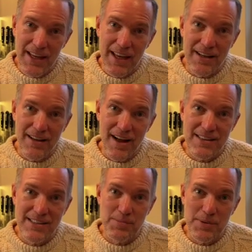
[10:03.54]
And
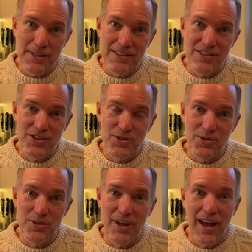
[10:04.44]
Godspeed
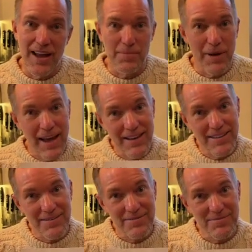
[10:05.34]
to Aunt Patty.
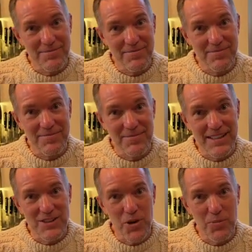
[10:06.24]

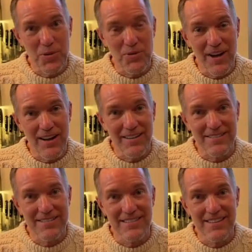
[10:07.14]
Let's hope
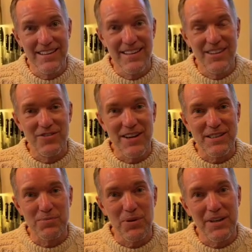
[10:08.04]
her
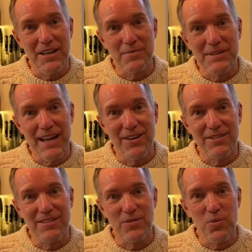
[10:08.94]
rice pudding comes
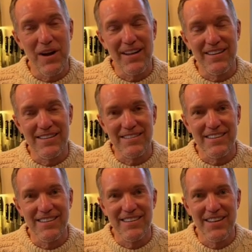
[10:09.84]
out well and
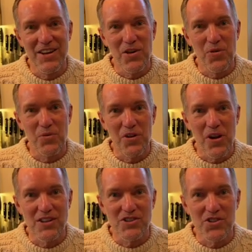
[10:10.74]
we
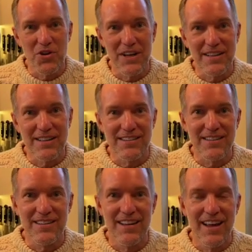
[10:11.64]
all enjoy it and
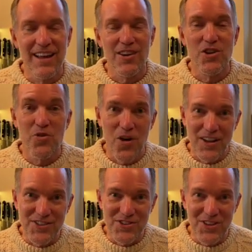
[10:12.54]
you
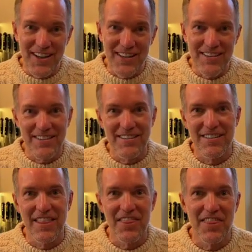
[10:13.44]
all enjoy it.
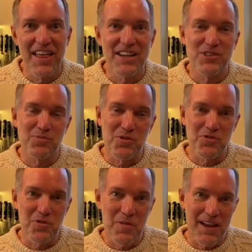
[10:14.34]
Thanks, Bruce,
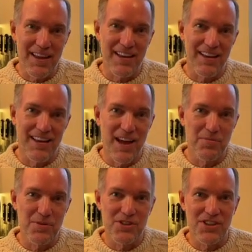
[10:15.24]
for making it. I
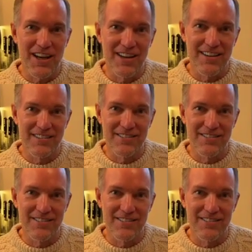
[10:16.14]
appreciate it.